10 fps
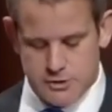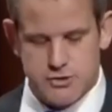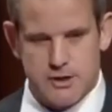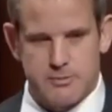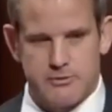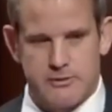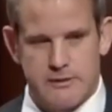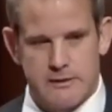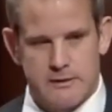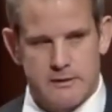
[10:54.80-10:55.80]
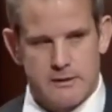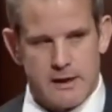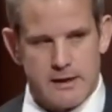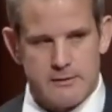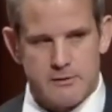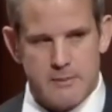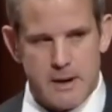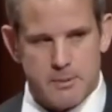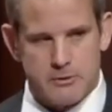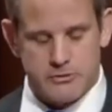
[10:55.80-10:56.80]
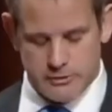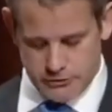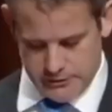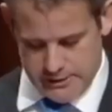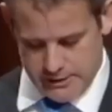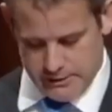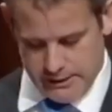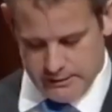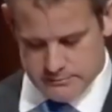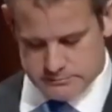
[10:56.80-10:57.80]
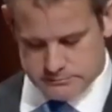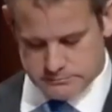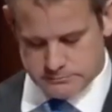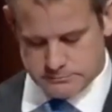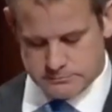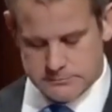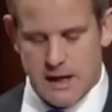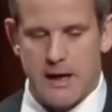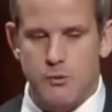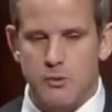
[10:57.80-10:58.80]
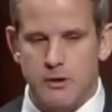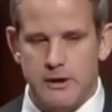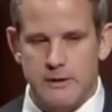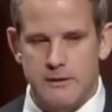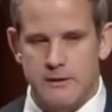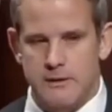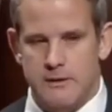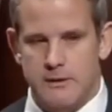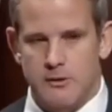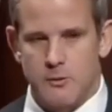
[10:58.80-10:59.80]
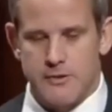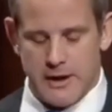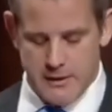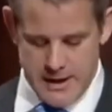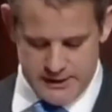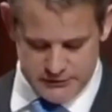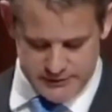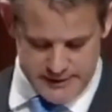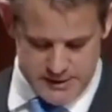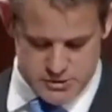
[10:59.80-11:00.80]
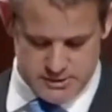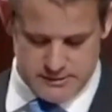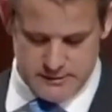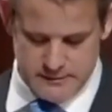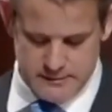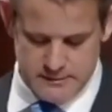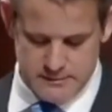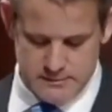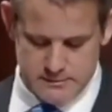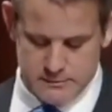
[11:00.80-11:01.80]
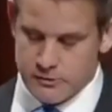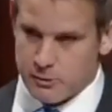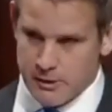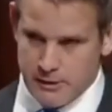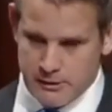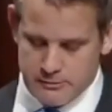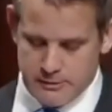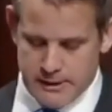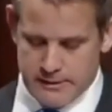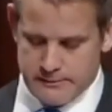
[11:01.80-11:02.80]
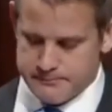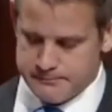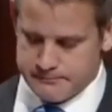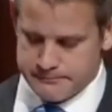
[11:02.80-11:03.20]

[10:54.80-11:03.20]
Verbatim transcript: friendships, and even my personal security, I would, without hesitation, do it all over again.